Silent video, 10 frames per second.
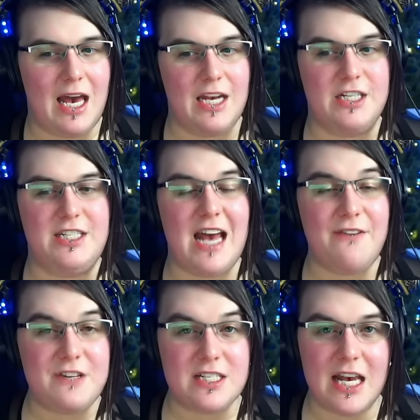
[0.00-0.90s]
And it
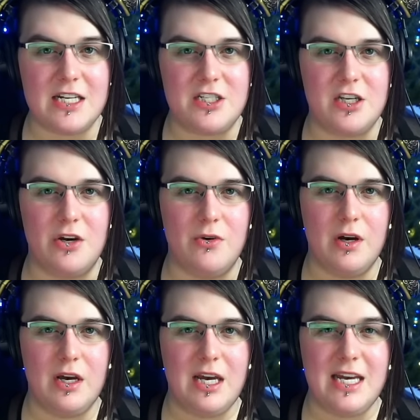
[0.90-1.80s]
devastates
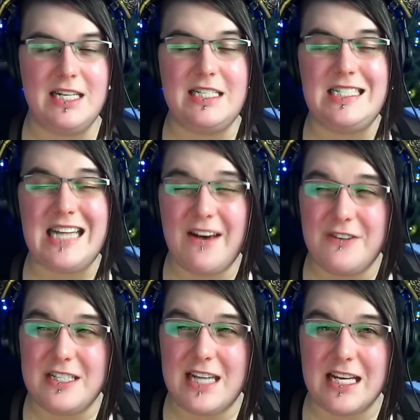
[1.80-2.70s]
you. It
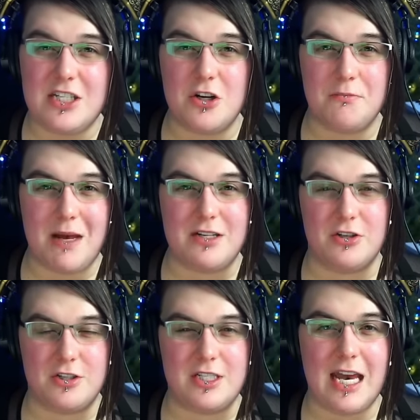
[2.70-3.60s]
devastates your
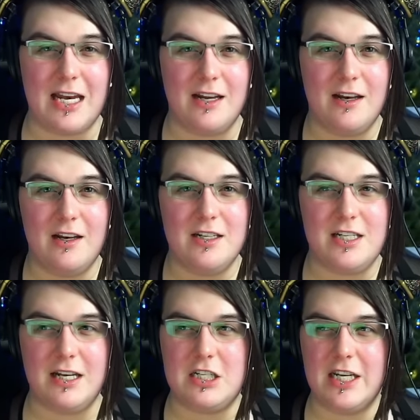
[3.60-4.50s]
mental state
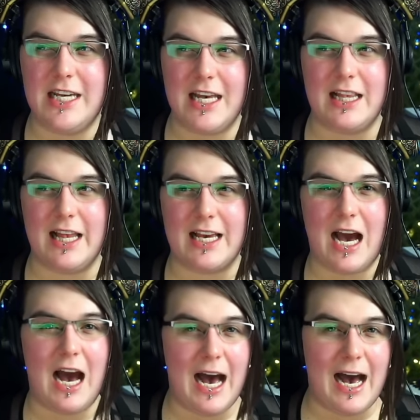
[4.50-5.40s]
to to get
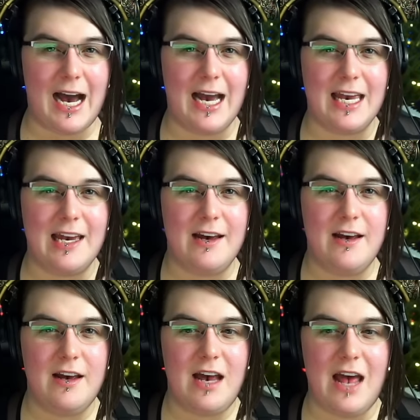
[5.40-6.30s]
like a high,
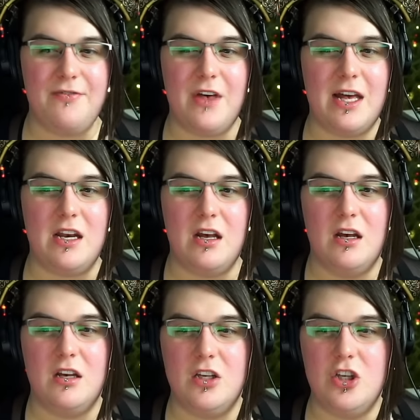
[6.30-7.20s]
and
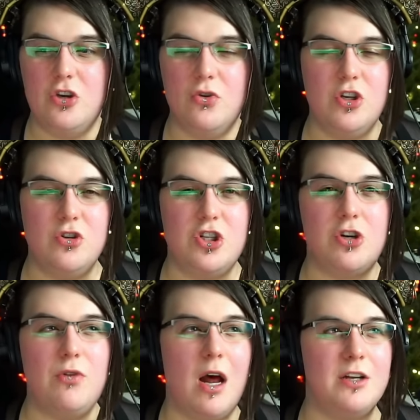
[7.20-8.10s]
then you you
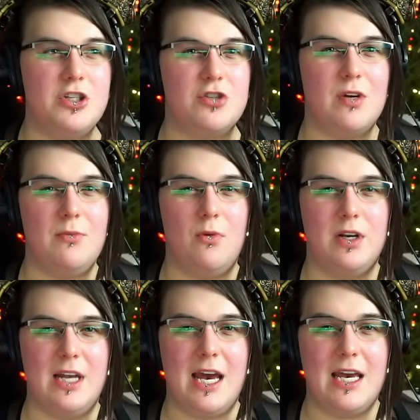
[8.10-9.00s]
turn on stream
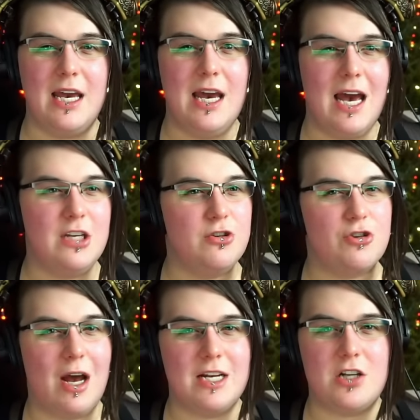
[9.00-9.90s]
one day and
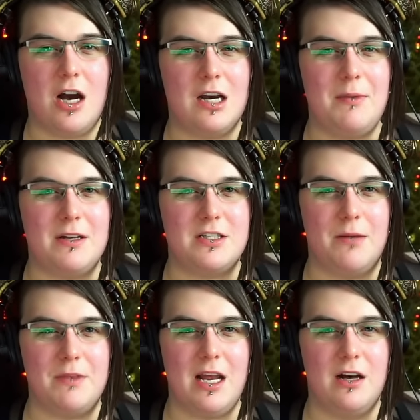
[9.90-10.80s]
you try to talk about
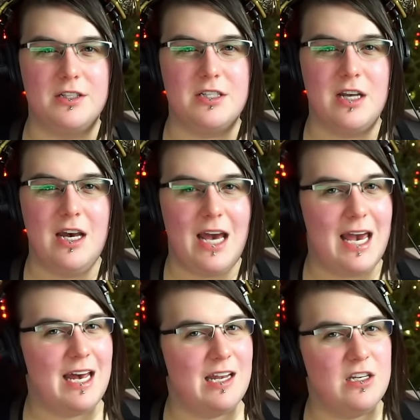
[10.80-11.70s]
something else,
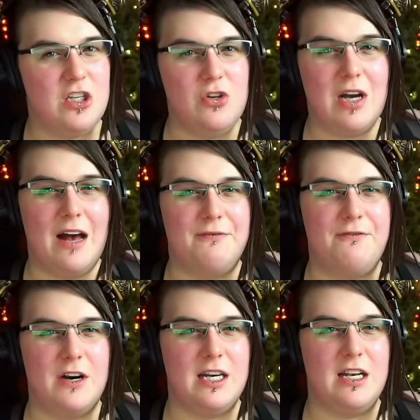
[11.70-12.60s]
and you
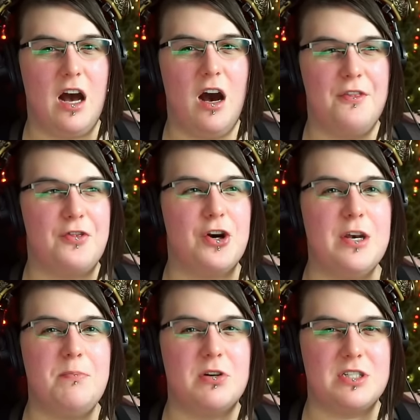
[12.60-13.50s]
got fucking
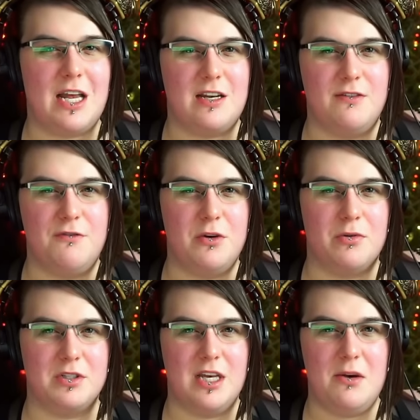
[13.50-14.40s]
30% of the
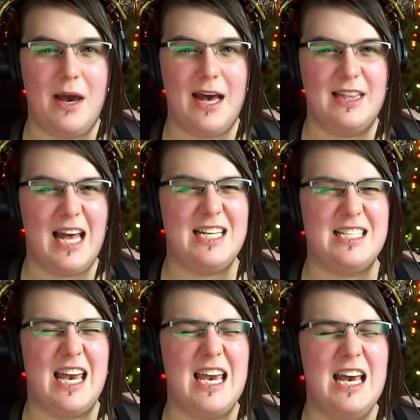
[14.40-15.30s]
viewers that you had.
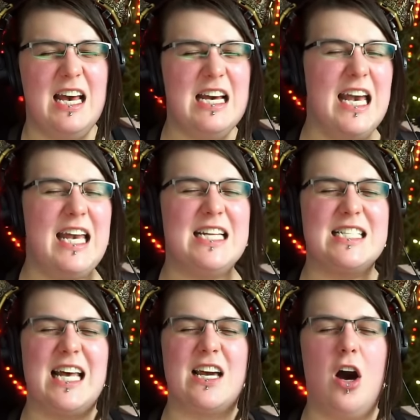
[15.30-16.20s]
That is a, it
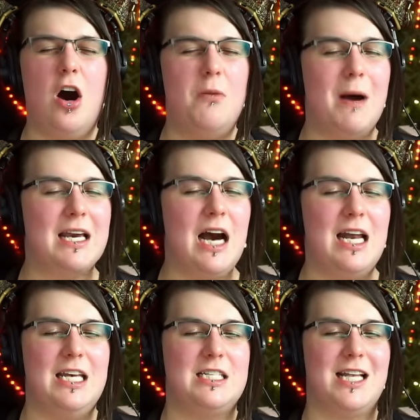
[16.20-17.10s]
is like, oh my
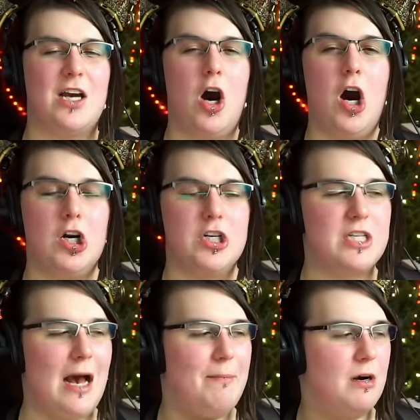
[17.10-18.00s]
God, it's like a heart
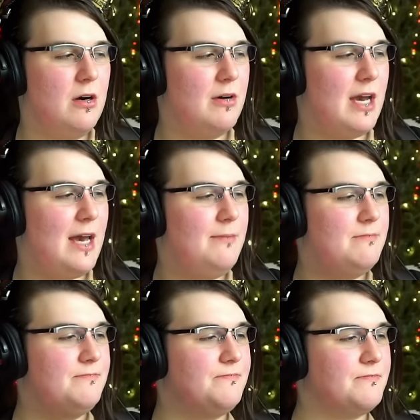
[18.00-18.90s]
stopper, okay?